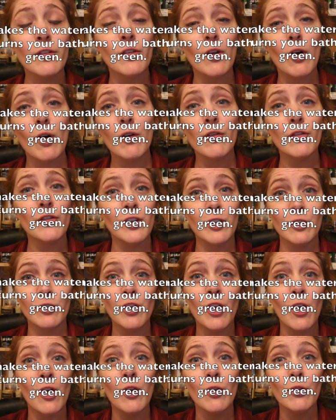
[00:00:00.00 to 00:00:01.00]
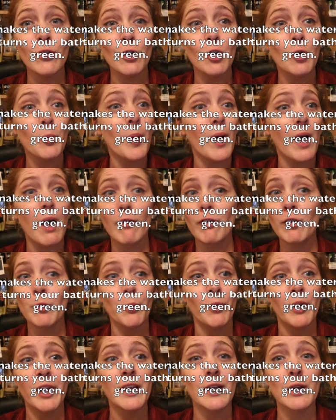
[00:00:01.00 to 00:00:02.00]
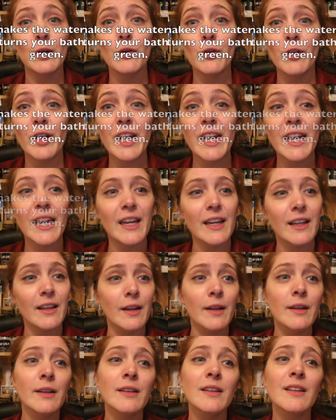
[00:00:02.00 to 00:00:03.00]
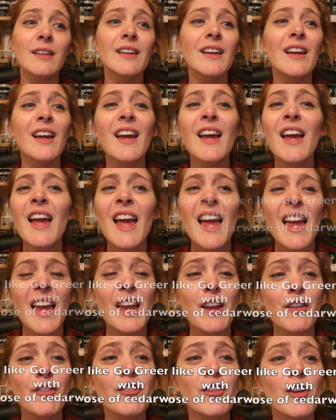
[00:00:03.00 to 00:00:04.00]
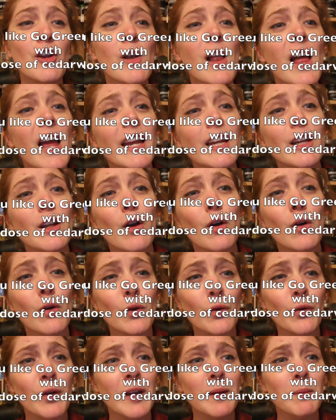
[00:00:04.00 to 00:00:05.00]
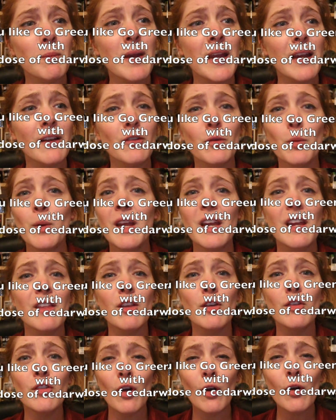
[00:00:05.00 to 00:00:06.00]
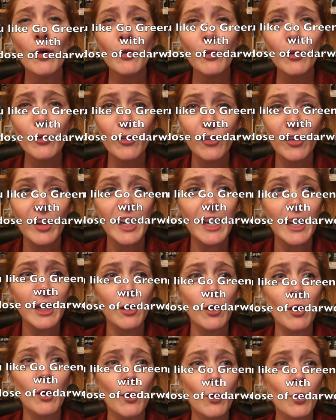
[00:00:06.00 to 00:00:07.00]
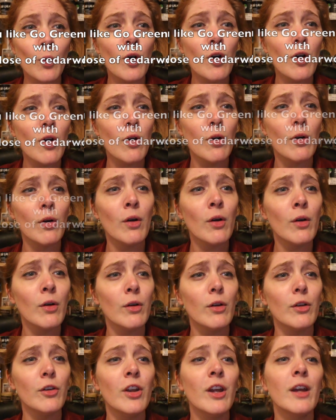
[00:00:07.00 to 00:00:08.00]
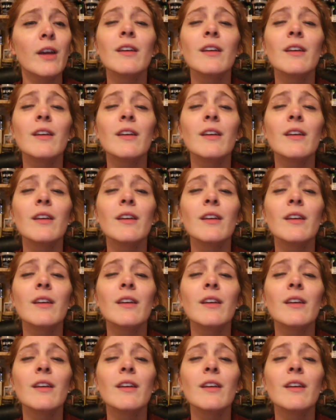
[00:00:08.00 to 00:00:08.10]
soft and turns your bath spring green. If you like gold green mixed with a dose of cedar wood,